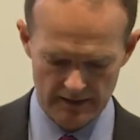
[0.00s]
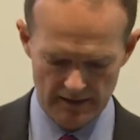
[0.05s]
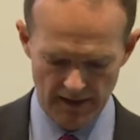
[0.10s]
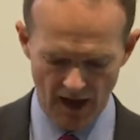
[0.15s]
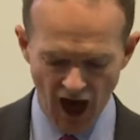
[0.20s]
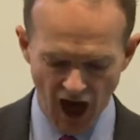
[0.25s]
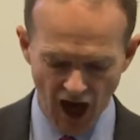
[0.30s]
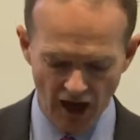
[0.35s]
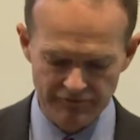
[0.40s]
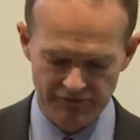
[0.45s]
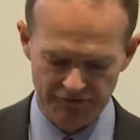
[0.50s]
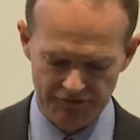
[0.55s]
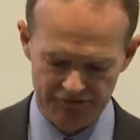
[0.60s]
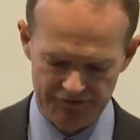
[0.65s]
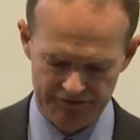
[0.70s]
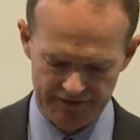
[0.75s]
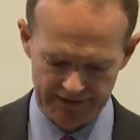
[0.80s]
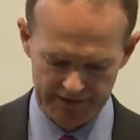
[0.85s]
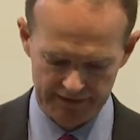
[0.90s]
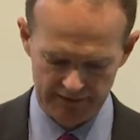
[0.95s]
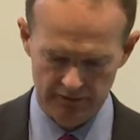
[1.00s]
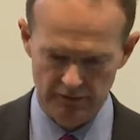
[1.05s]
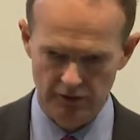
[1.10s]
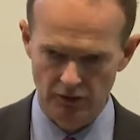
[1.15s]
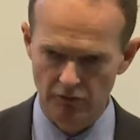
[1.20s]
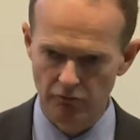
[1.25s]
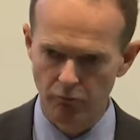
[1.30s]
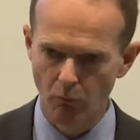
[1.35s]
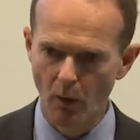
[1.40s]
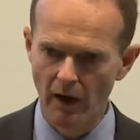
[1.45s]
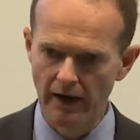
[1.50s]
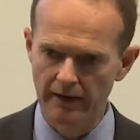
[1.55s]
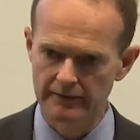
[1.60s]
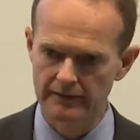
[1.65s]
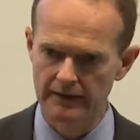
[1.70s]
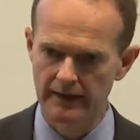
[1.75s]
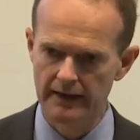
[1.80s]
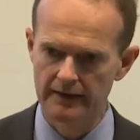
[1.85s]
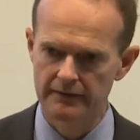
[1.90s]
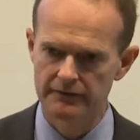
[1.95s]
harvesting of
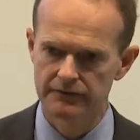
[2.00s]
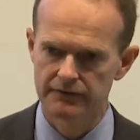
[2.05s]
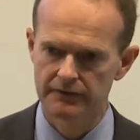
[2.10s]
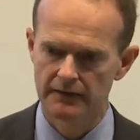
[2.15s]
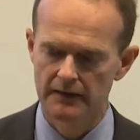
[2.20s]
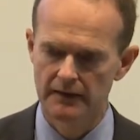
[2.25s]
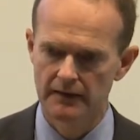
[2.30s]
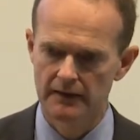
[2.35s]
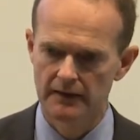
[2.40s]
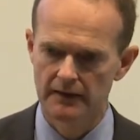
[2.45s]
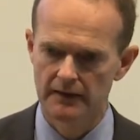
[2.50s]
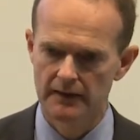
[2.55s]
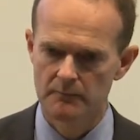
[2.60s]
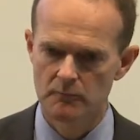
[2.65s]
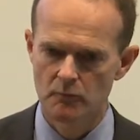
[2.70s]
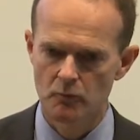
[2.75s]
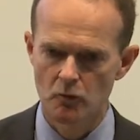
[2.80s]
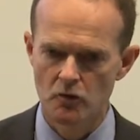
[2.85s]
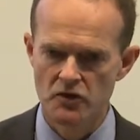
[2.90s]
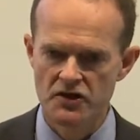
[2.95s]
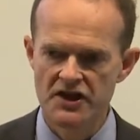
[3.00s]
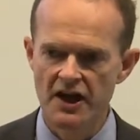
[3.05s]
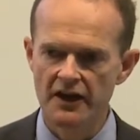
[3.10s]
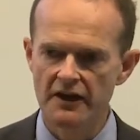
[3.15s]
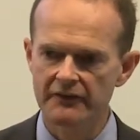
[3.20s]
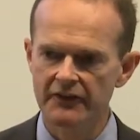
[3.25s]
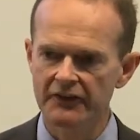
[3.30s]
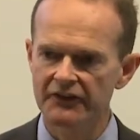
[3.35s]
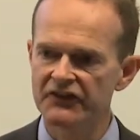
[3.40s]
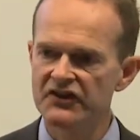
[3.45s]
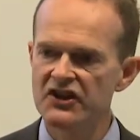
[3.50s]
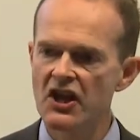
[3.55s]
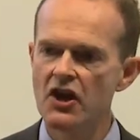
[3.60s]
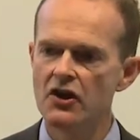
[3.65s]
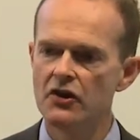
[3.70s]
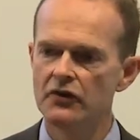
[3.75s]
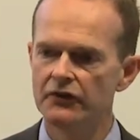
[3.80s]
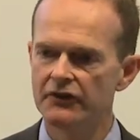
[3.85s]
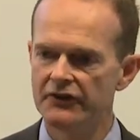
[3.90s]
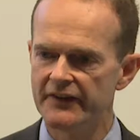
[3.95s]
wildlife. None of us
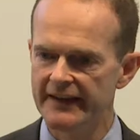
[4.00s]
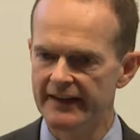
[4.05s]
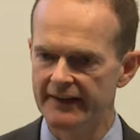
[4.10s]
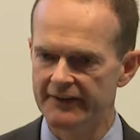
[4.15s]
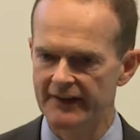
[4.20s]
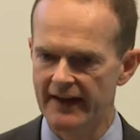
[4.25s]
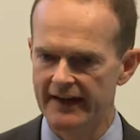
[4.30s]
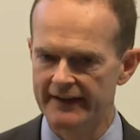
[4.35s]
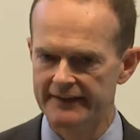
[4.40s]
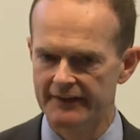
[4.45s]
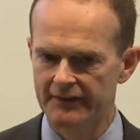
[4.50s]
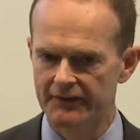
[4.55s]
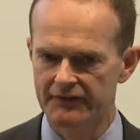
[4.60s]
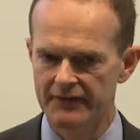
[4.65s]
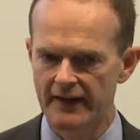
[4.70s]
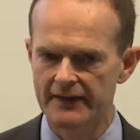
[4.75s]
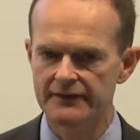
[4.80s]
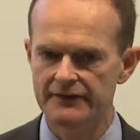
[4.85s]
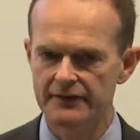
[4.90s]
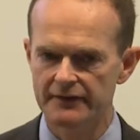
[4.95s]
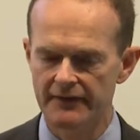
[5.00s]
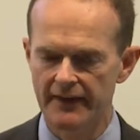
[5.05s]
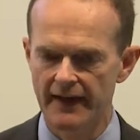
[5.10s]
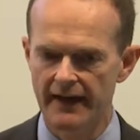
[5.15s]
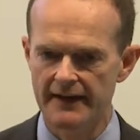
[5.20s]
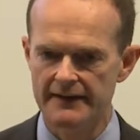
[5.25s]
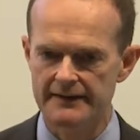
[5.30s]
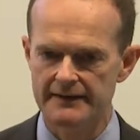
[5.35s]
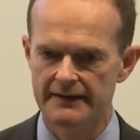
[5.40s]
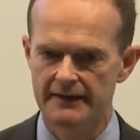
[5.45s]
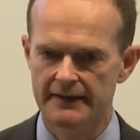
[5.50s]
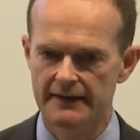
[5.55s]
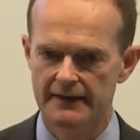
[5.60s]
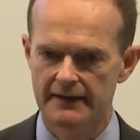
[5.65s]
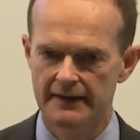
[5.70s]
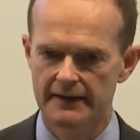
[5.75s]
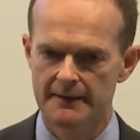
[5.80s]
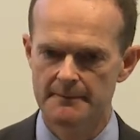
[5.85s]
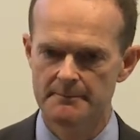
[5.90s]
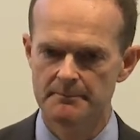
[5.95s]
knows the exact extent of that,
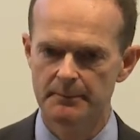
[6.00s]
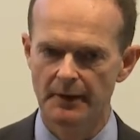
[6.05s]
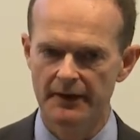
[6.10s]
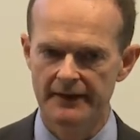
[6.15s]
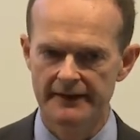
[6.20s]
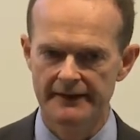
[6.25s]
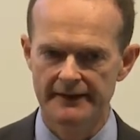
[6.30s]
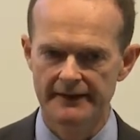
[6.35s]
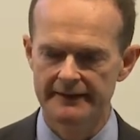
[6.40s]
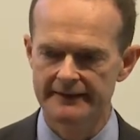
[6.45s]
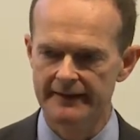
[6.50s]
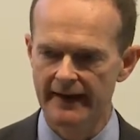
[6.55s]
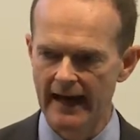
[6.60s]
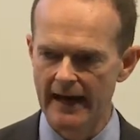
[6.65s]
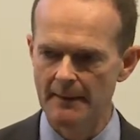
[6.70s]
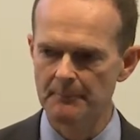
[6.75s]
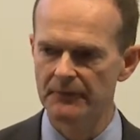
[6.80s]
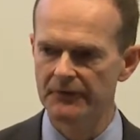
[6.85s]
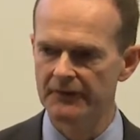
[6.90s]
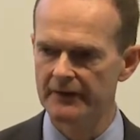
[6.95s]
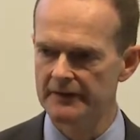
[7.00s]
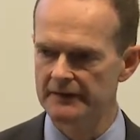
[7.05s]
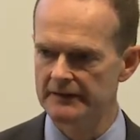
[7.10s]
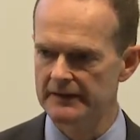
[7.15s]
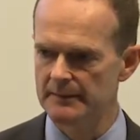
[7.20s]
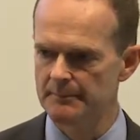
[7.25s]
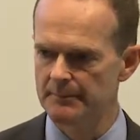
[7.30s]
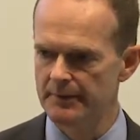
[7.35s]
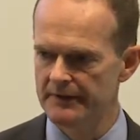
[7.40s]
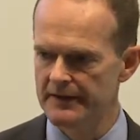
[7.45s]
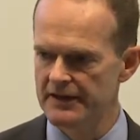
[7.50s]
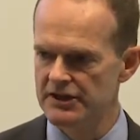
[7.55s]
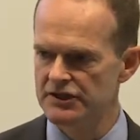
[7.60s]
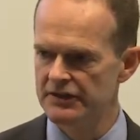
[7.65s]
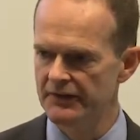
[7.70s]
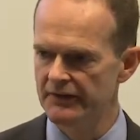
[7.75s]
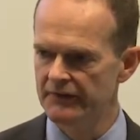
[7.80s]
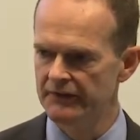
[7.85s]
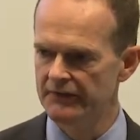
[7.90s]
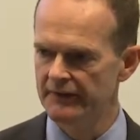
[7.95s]
but it is absolutely
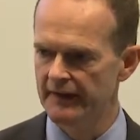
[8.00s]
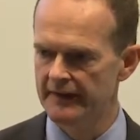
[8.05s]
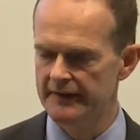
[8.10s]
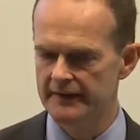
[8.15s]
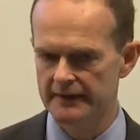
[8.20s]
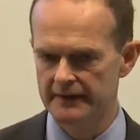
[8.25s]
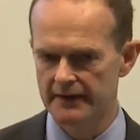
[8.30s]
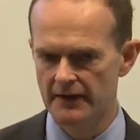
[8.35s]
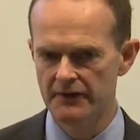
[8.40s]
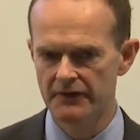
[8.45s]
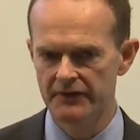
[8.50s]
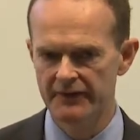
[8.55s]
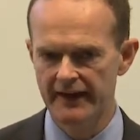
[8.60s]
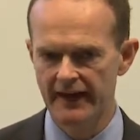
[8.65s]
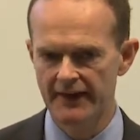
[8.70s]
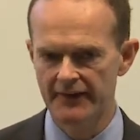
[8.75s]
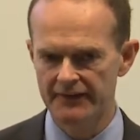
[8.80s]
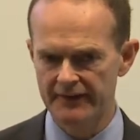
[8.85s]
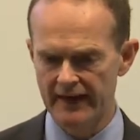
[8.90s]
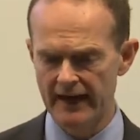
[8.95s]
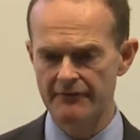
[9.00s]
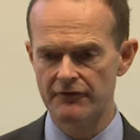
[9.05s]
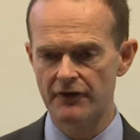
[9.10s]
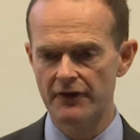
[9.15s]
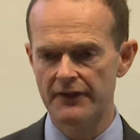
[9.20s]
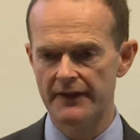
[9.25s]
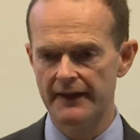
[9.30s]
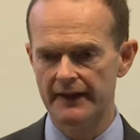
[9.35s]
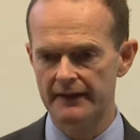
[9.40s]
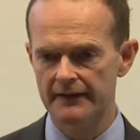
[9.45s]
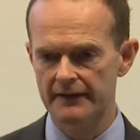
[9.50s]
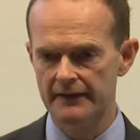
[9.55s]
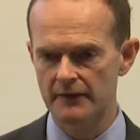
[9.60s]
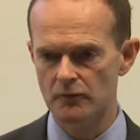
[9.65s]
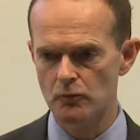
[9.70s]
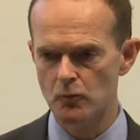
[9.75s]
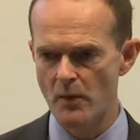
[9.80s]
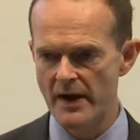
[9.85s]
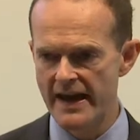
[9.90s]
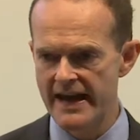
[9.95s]
pernicious, and it goes against everything
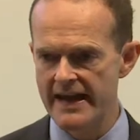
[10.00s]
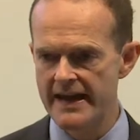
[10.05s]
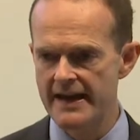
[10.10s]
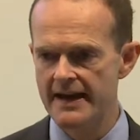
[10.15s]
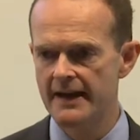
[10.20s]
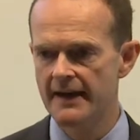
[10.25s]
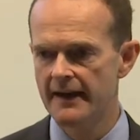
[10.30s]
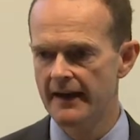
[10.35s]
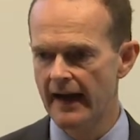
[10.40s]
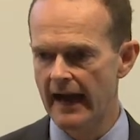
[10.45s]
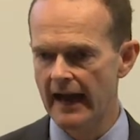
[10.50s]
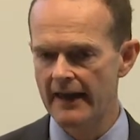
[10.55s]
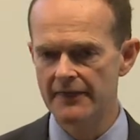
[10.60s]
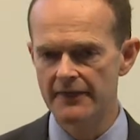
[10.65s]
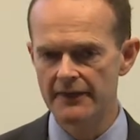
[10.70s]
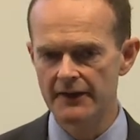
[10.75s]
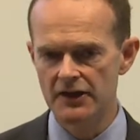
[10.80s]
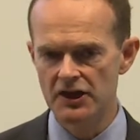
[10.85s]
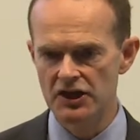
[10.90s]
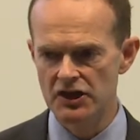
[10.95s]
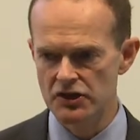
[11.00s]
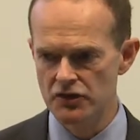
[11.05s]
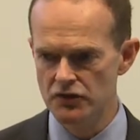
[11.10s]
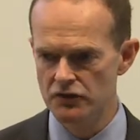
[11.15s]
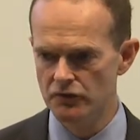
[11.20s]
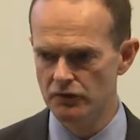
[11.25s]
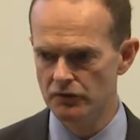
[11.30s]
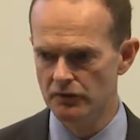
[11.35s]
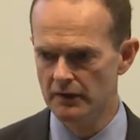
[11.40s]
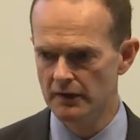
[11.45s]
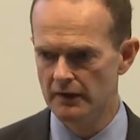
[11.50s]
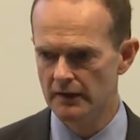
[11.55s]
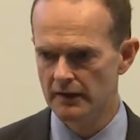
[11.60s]
that we and that you